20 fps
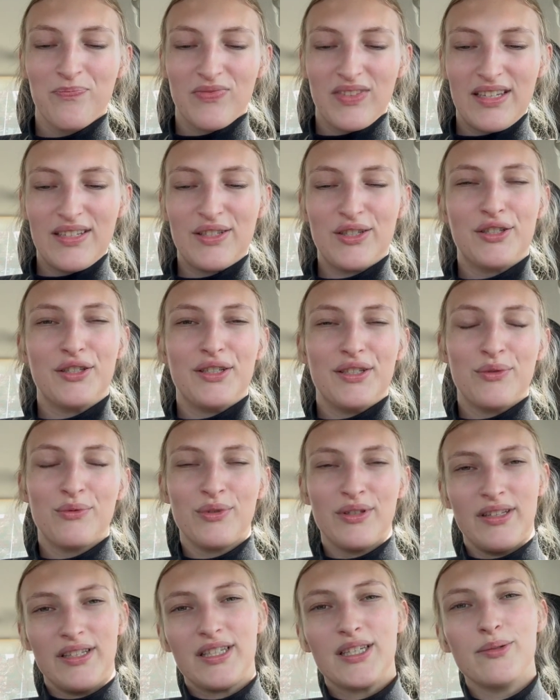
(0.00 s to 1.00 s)
as a good,
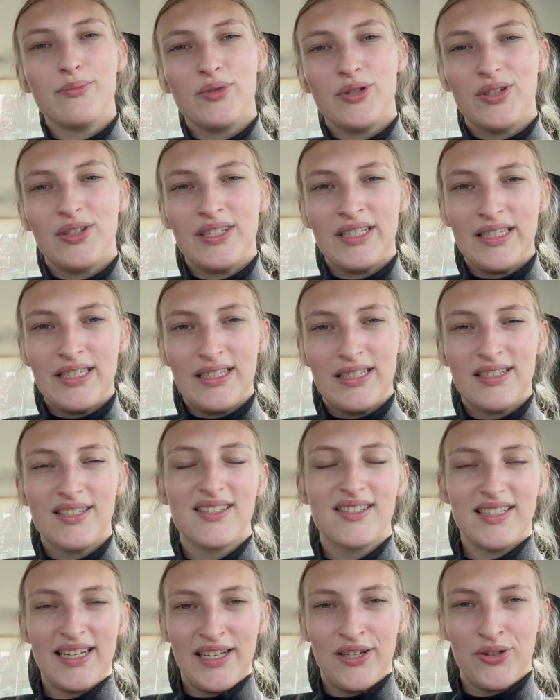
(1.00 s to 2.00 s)
really community
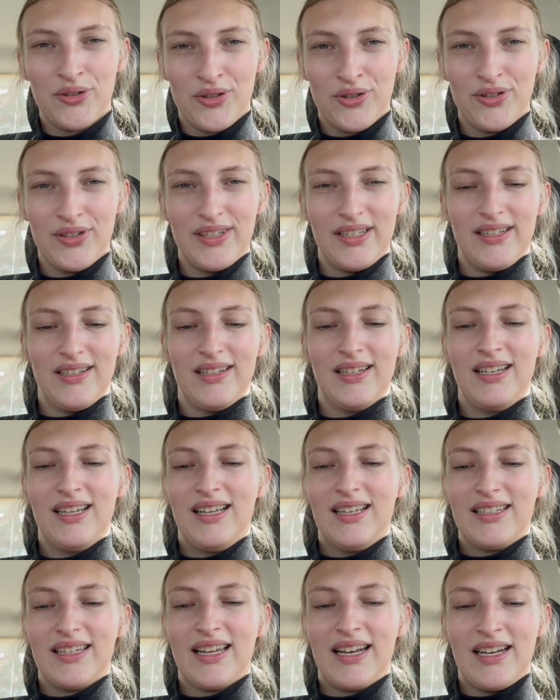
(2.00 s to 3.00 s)
standard, and
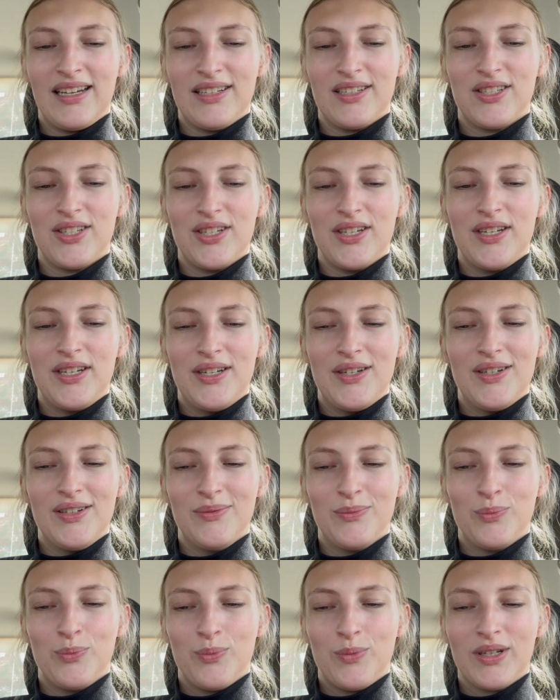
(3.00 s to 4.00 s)
getting to
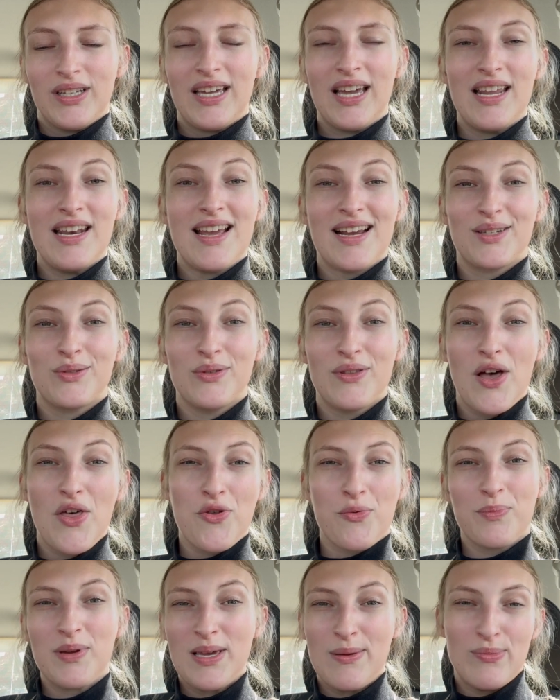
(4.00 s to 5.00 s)
connect with
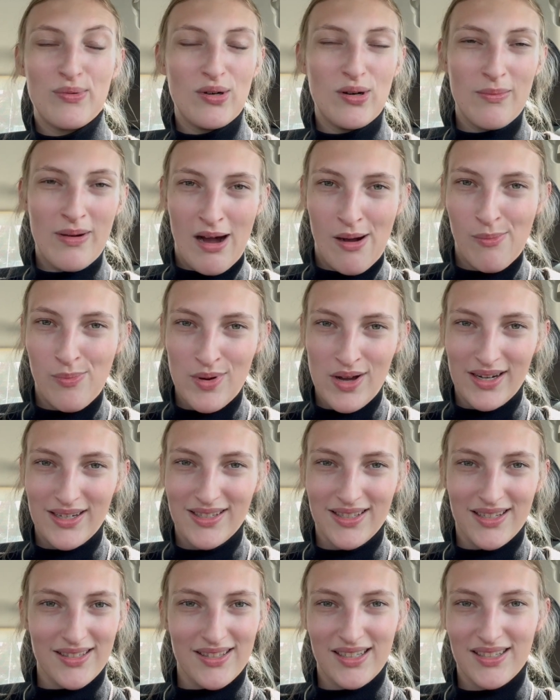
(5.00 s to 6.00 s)
other people about books,
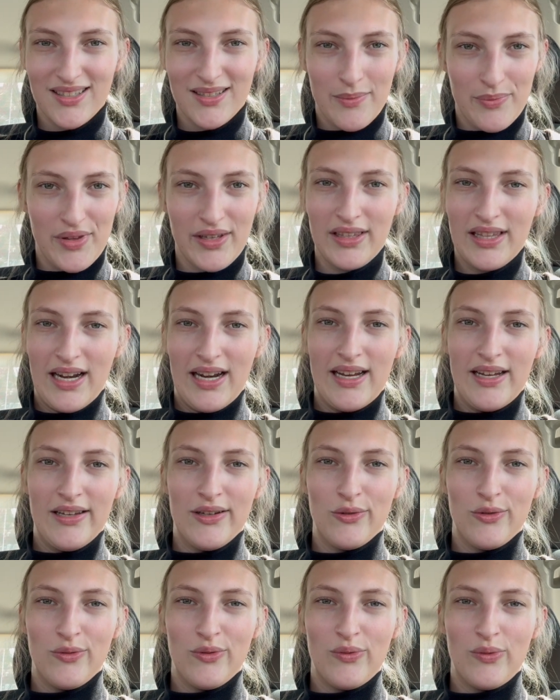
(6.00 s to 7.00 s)
because that's something that I
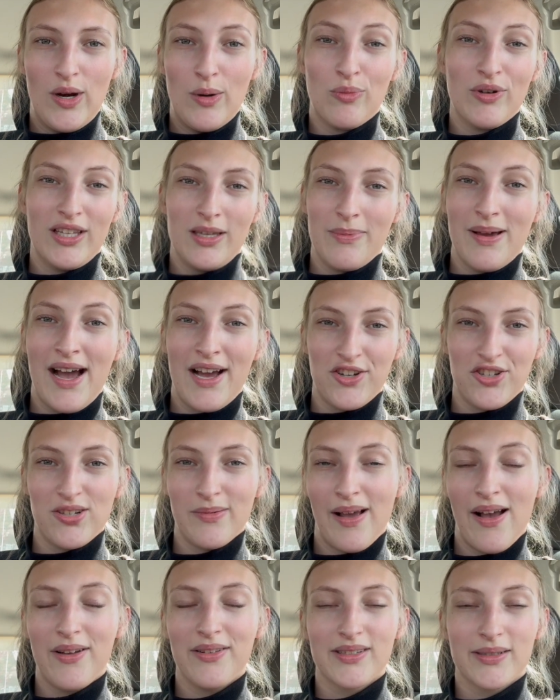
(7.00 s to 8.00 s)
am really
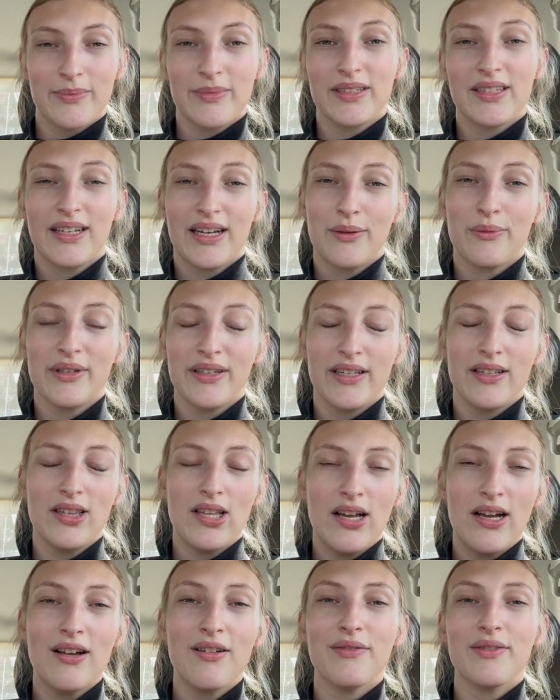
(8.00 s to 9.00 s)
passionate about and something that I really
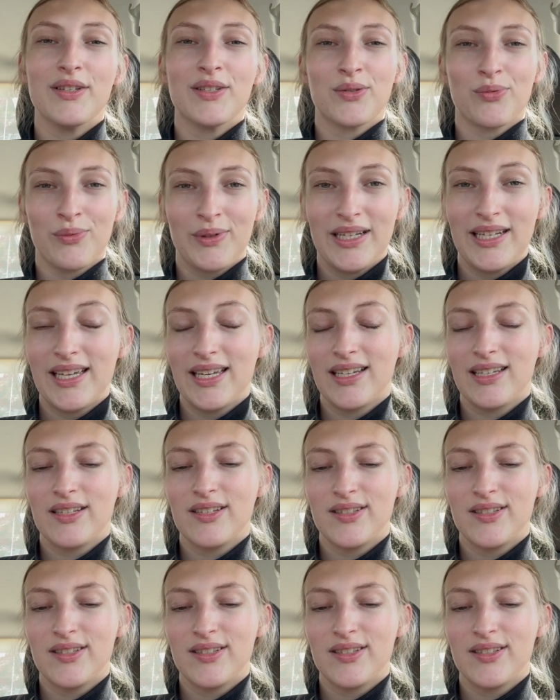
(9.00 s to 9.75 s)
love is reading.